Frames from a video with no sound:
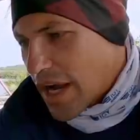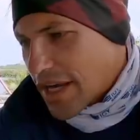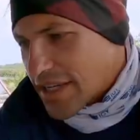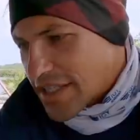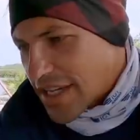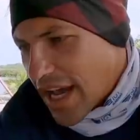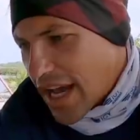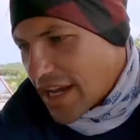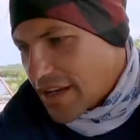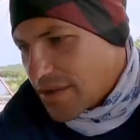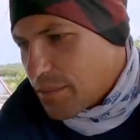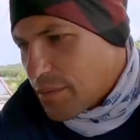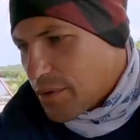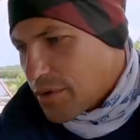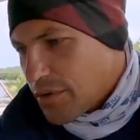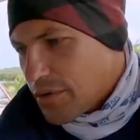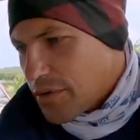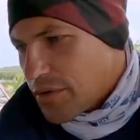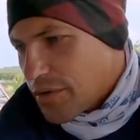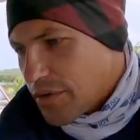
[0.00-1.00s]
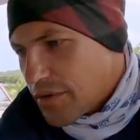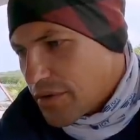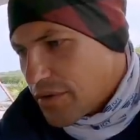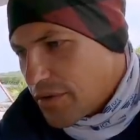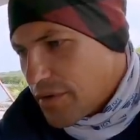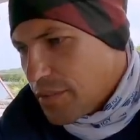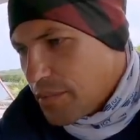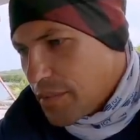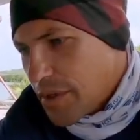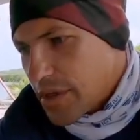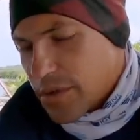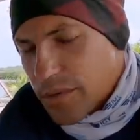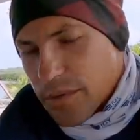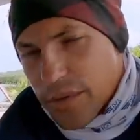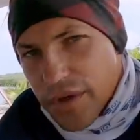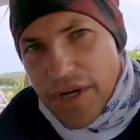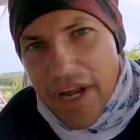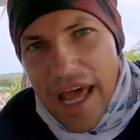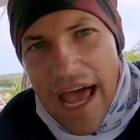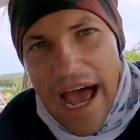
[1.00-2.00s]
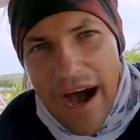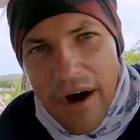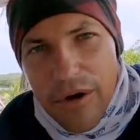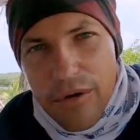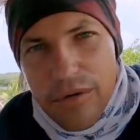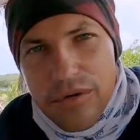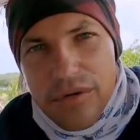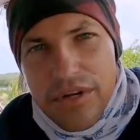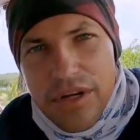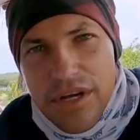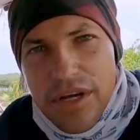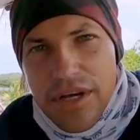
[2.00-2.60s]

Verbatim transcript: We actually had to pull the middle one out